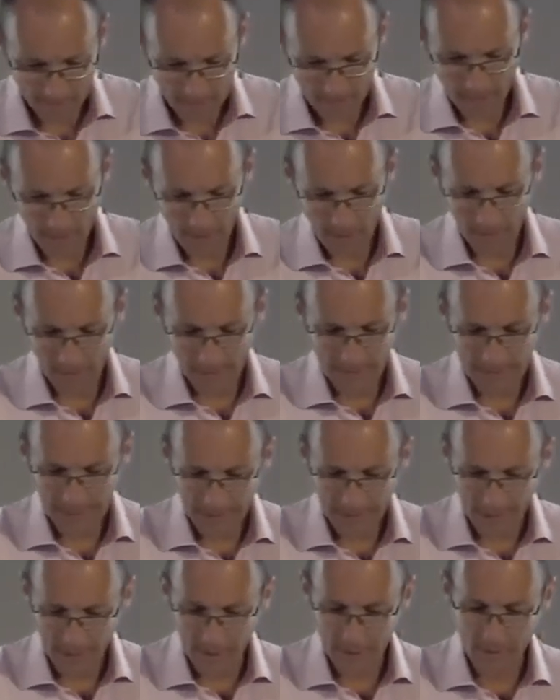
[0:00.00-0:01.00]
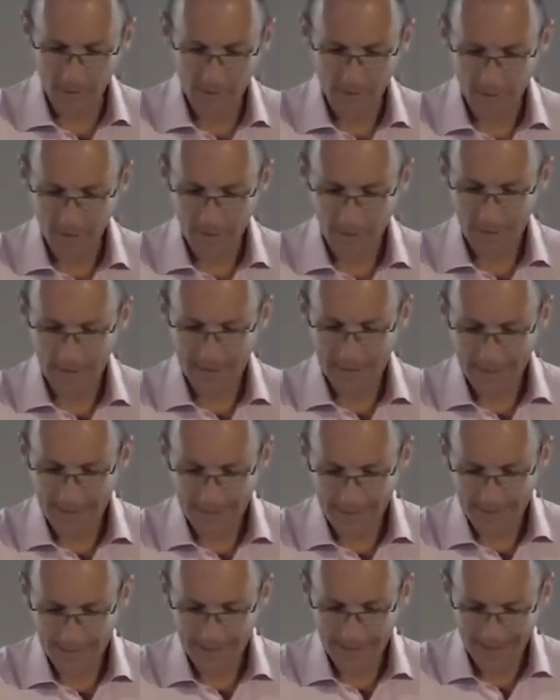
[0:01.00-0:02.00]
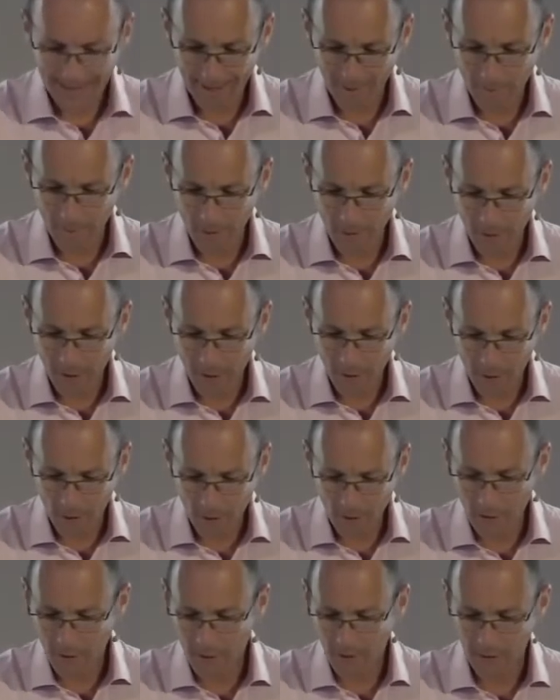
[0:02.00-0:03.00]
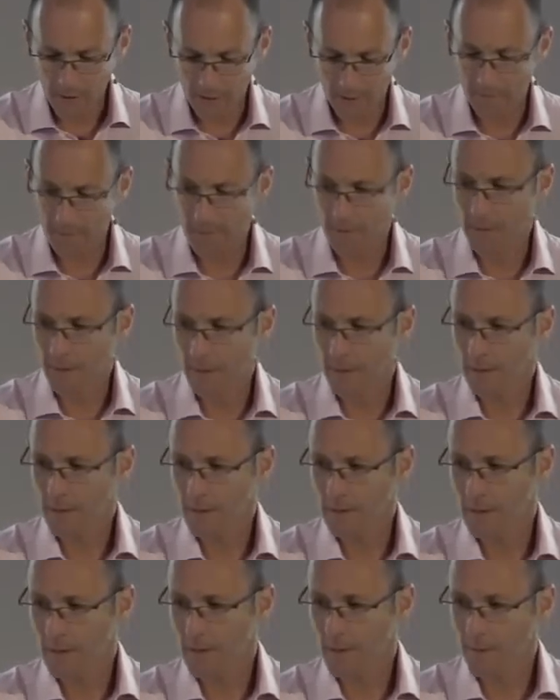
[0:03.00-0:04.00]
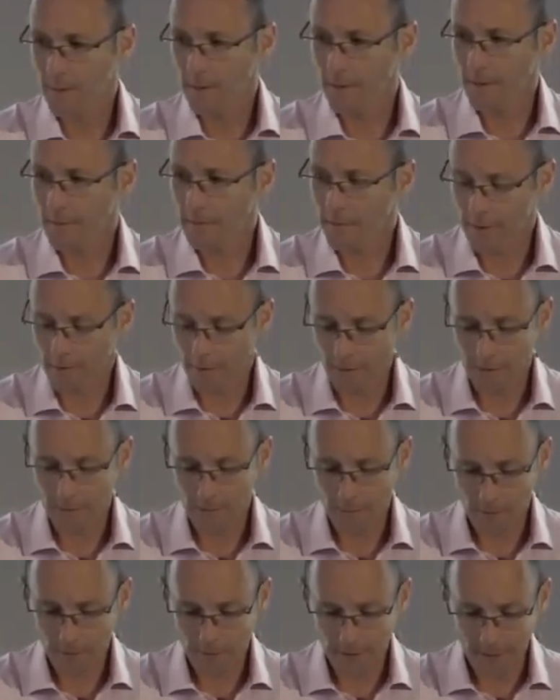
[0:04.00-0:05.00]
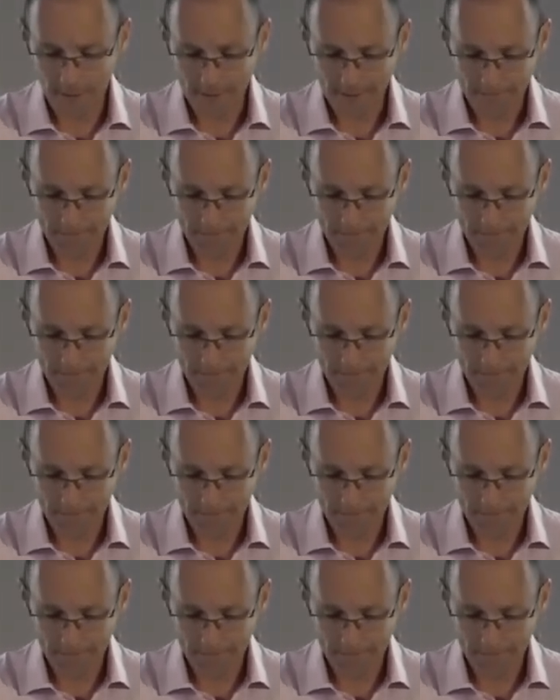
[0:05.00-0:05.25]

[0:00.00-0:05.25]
I'm going to tell you exactly how much you should give to the Building for Growth project.